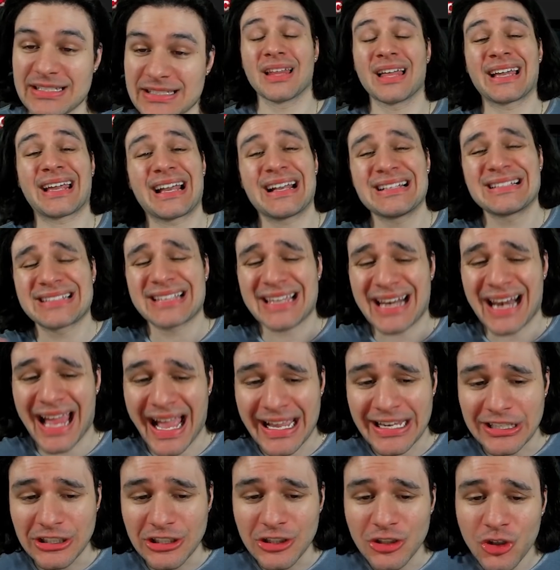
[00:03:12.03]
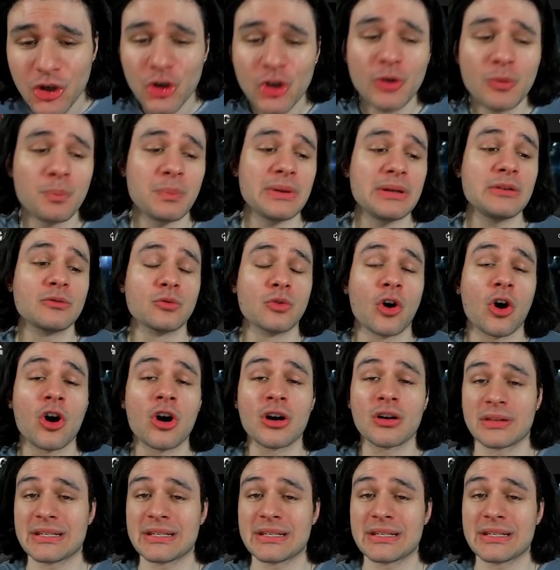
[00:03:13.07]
Like I said, I could be wrong.